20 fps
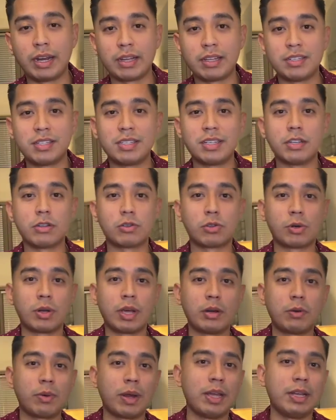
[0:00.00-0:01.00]
of can see a
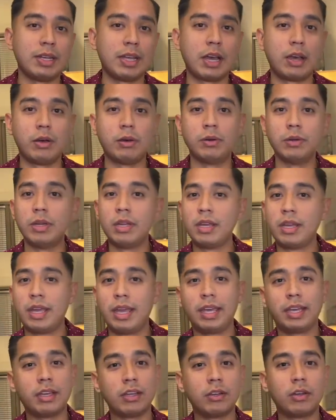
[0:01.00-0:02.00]
trend right now.
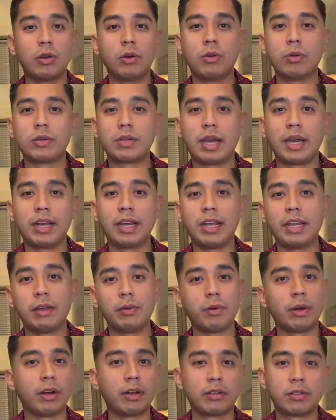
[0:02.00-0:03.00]
It can go kind of anywhere.